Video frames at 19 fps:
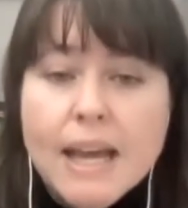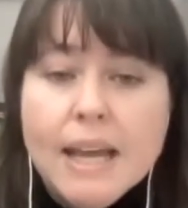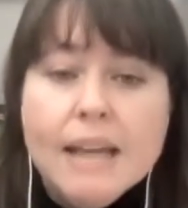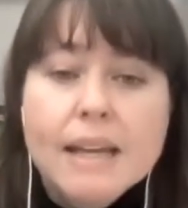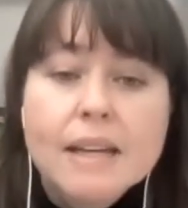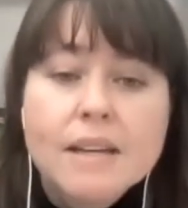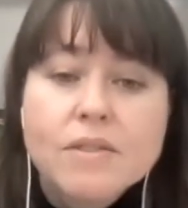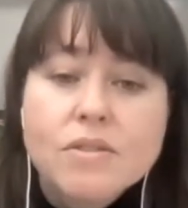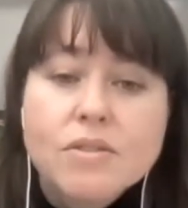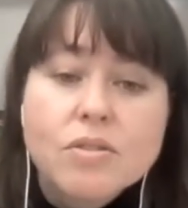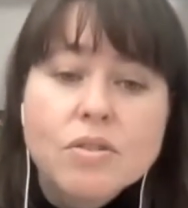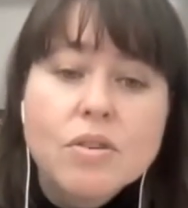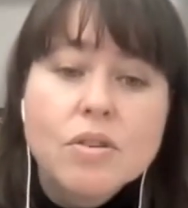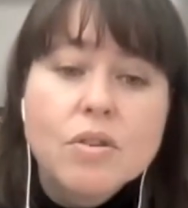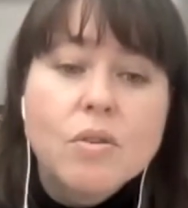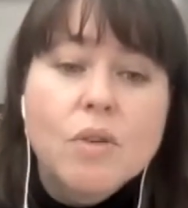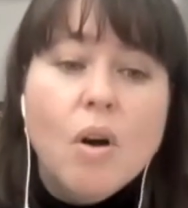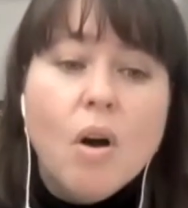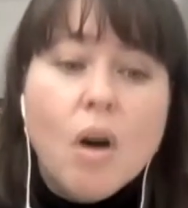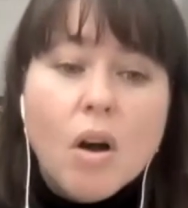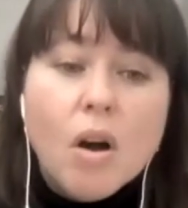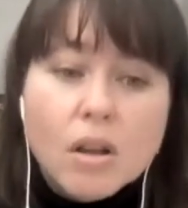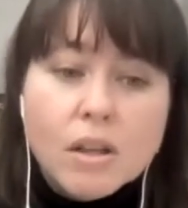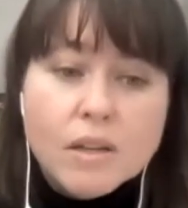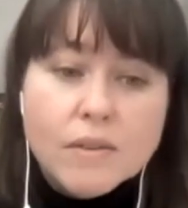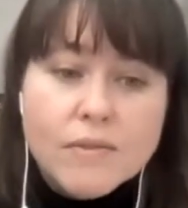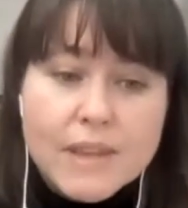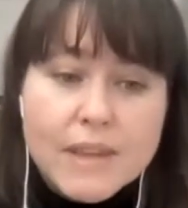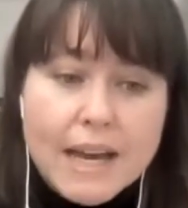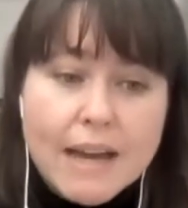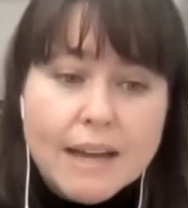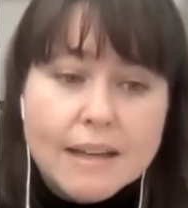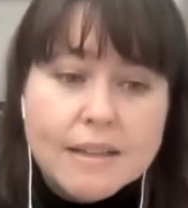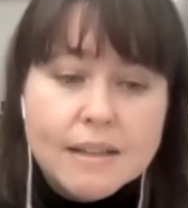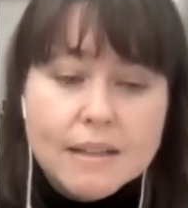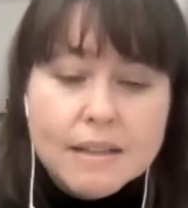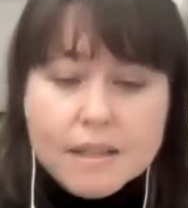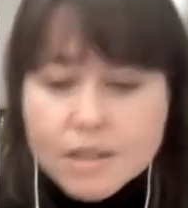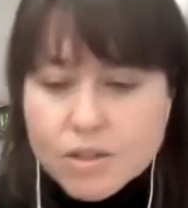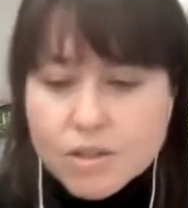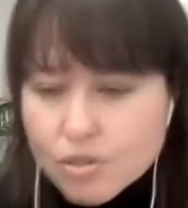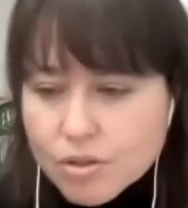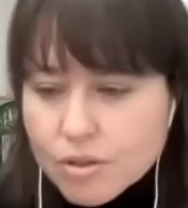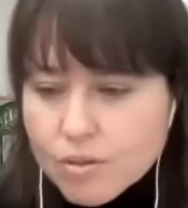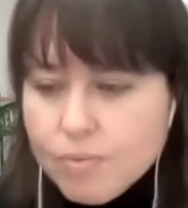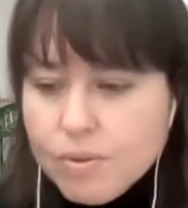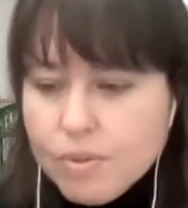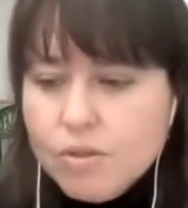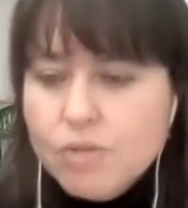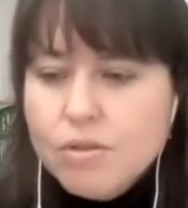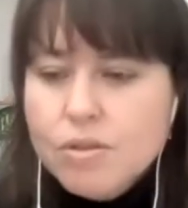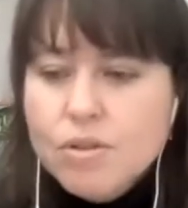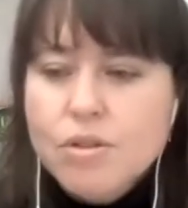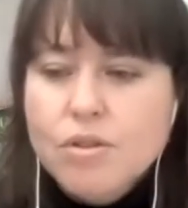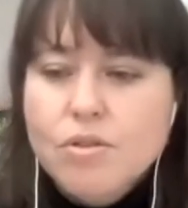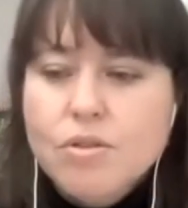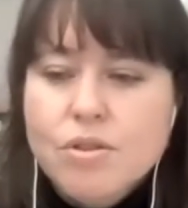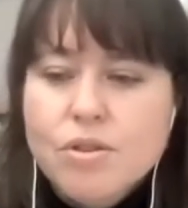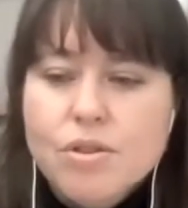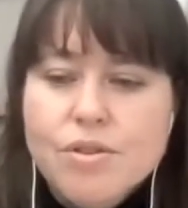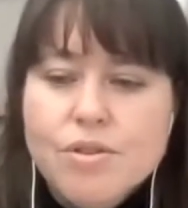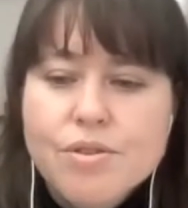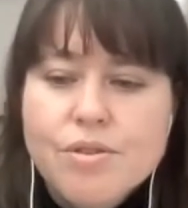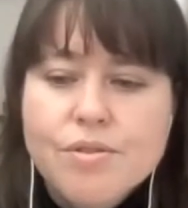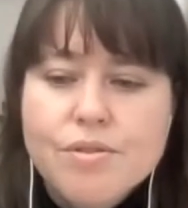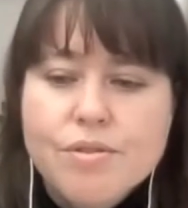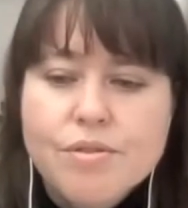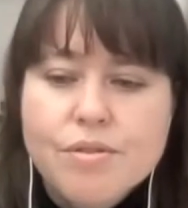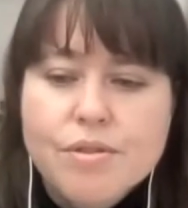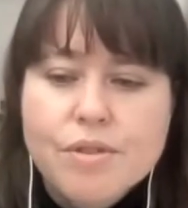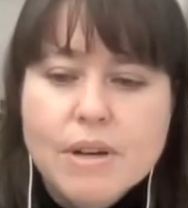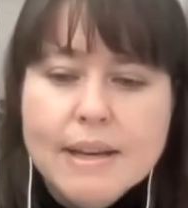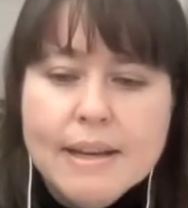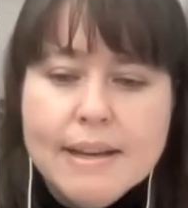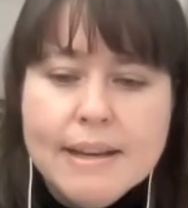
And so all of that contributes to